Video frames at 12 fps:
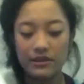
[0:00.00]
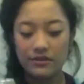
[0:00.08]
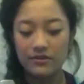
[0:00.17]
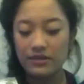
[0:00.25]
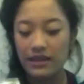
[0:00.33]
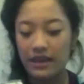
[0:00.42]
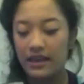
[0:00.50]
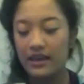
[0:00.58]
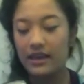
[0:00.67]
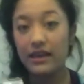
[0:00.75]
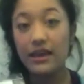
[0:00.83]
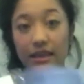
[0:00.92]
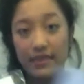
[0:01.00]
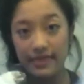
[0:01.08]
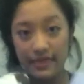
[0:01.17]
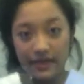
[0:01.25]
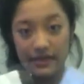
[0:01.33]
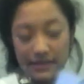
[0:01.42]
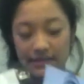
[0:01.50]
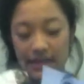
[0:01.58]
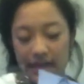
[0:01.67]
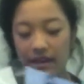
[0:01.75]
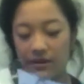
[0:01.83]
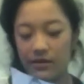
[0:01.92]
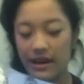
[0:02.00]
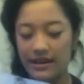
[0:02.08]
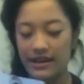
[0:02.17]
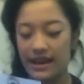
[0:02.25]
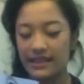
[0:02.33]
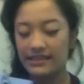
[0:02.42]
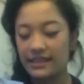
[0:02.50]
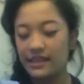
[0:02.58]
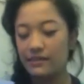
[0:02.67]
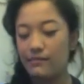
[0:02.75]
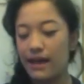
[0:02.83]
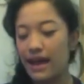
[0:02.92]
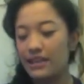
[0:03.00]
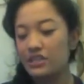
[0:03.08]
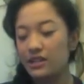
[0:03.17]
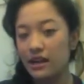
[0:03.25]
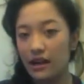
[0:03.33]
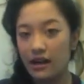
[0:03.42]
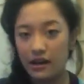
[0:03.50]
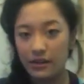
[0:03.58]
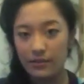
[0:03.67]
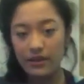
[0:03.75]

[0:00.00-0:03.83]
to take this side right next and match it up